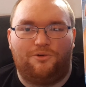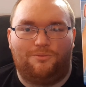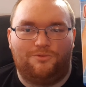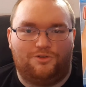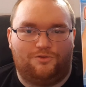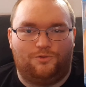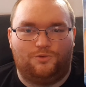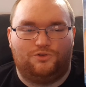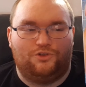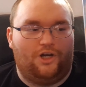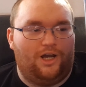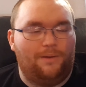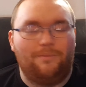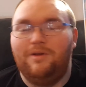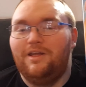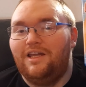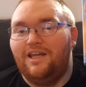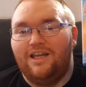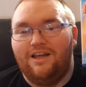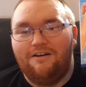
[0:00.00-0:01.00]
films of all time.
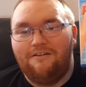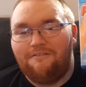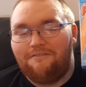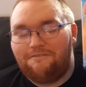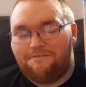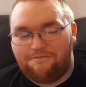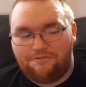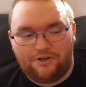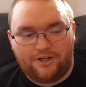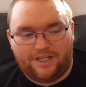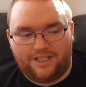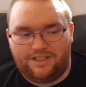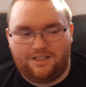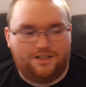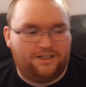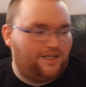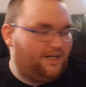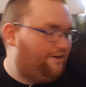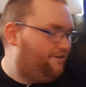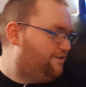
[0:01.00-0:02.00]
Freaking
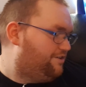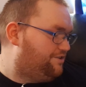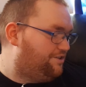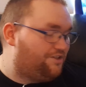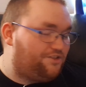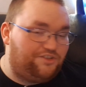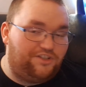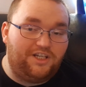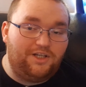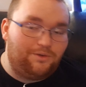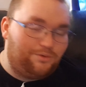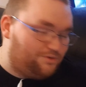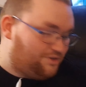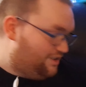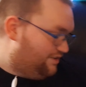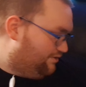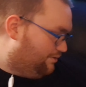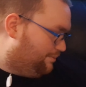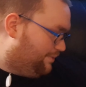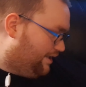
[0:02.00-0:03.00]
hilarious. The sequel's
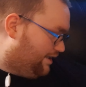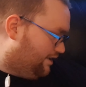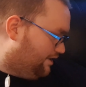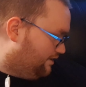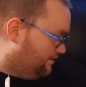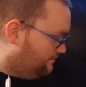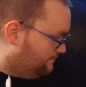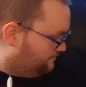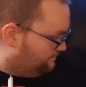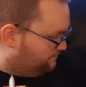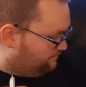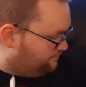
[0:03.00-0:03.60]
even better.